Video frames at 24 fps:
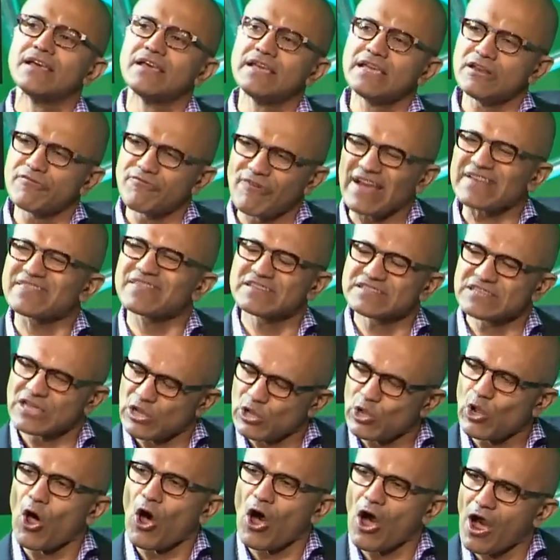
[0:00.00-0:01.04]
In fact, there's a
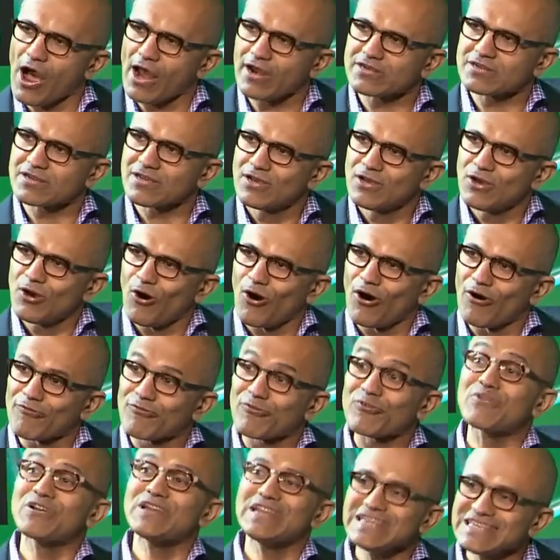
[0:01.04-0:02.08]
lot of
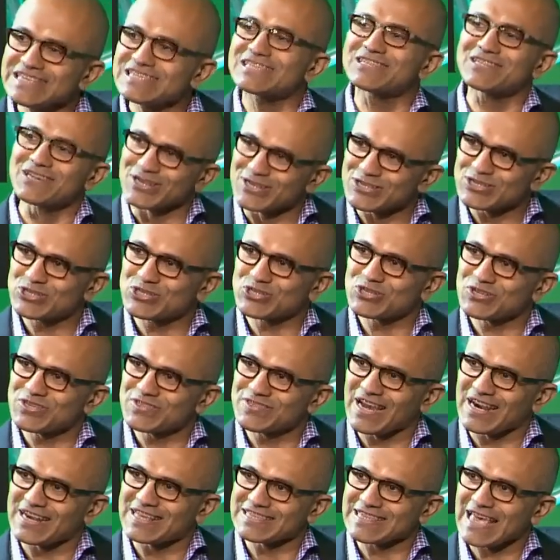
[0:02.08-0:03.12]
research
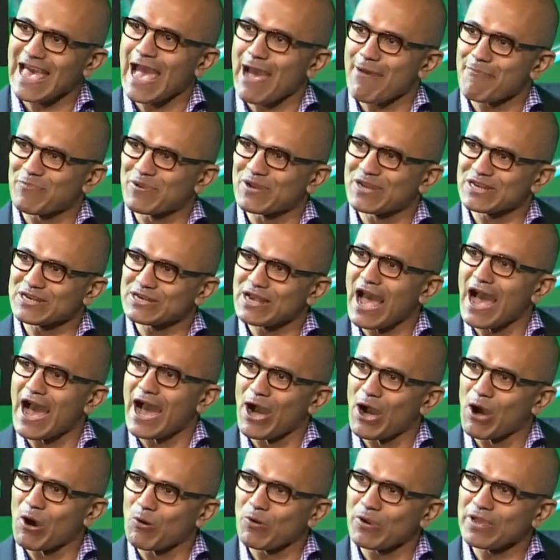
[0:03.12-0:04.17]
that is happening
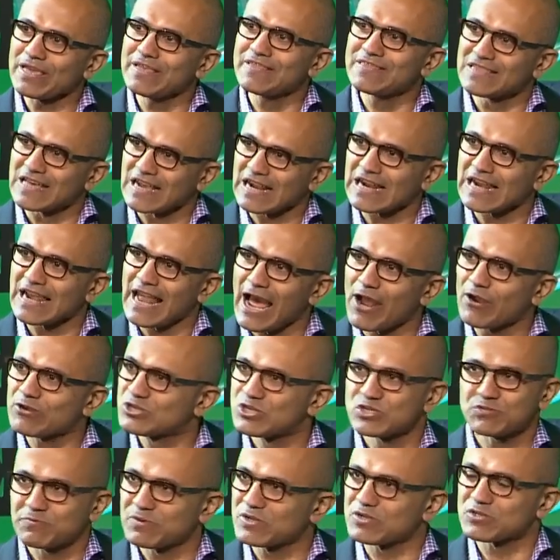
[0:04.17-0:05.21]
now in the cloud
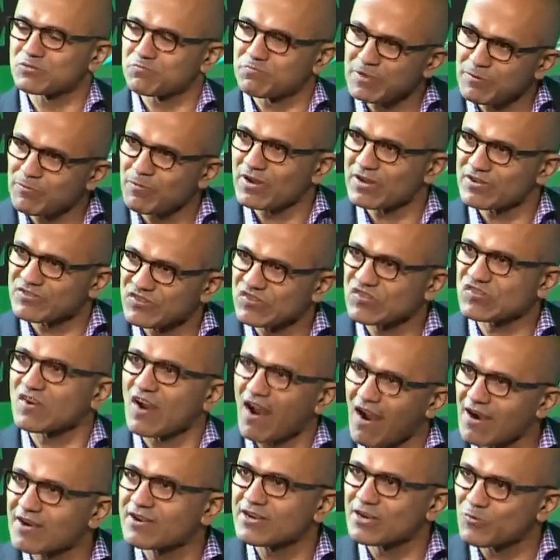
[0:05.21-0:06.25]
just because people have
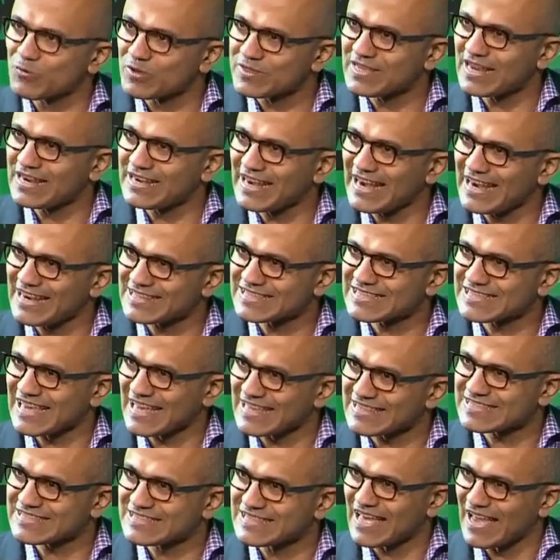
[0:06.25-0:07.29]
started with their data
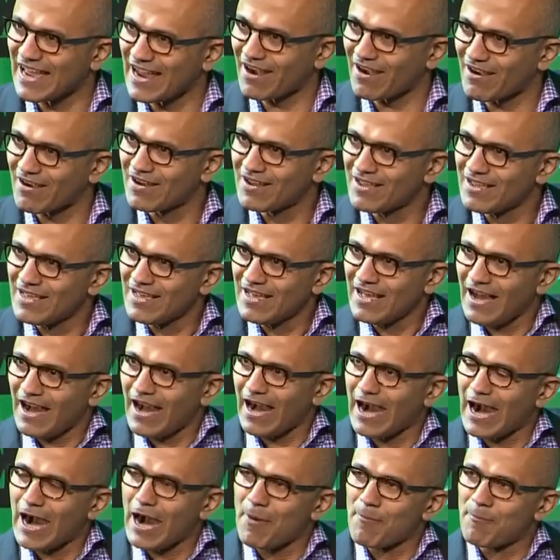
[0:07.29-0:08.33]
sets there.
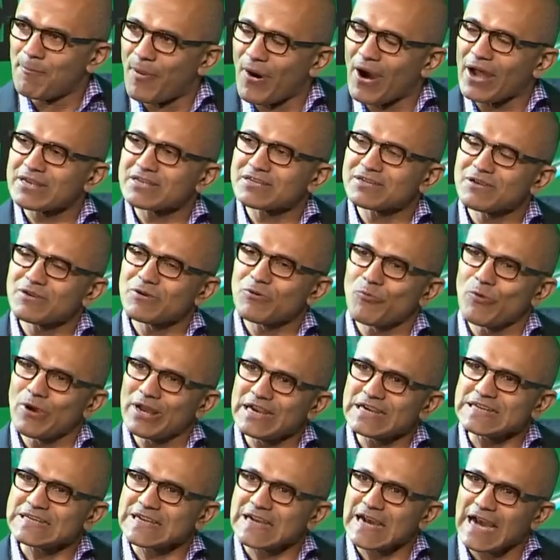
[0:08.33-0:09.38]
But when
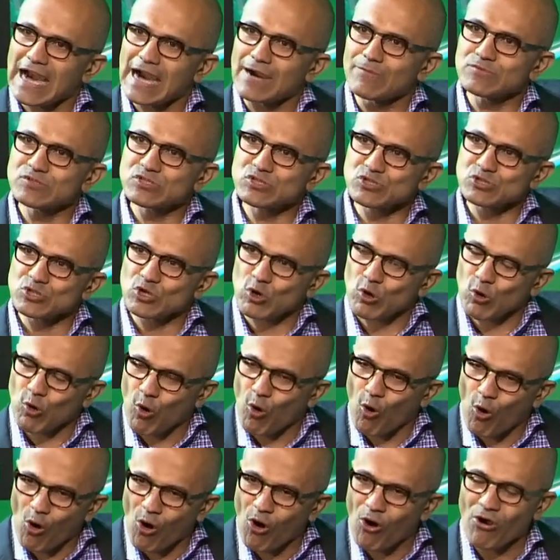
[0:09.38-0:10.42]
it comes to the
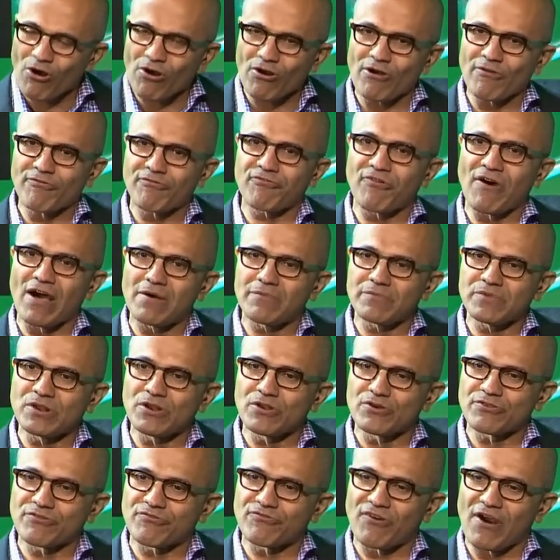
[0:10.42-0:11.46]
core of the
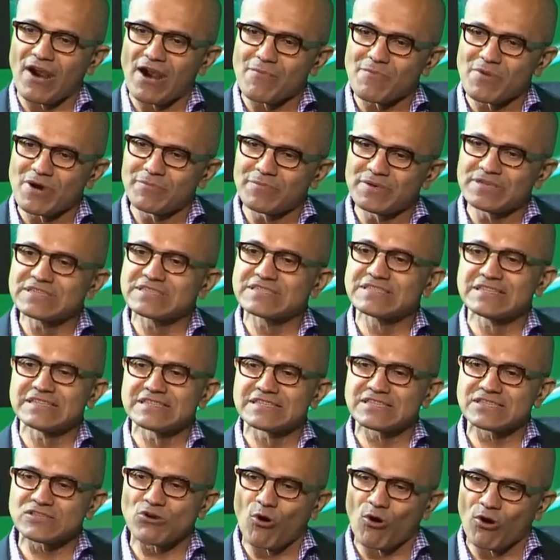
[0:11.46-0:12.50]
pharma
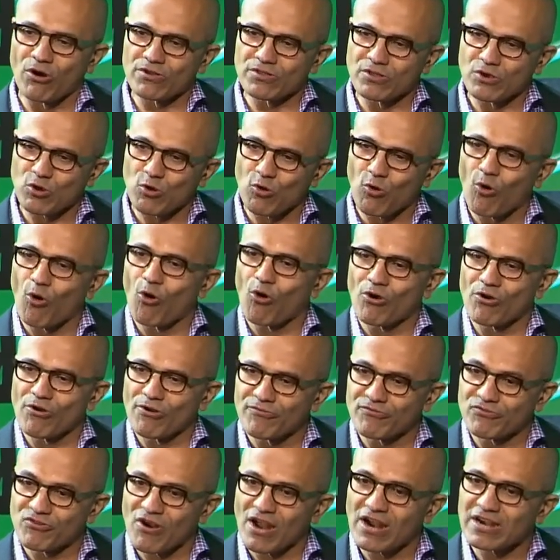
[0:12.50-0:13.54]
business or the core
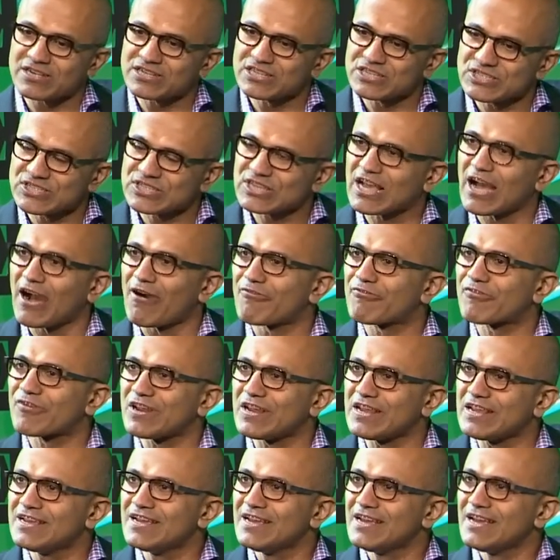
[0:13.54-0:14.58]
of drug
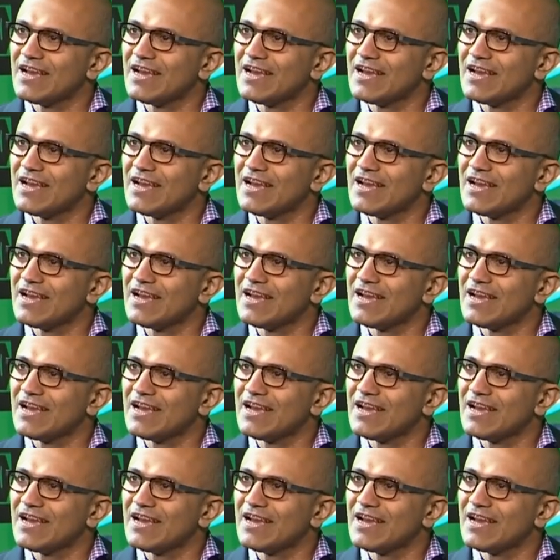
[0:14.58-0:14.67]
discovery,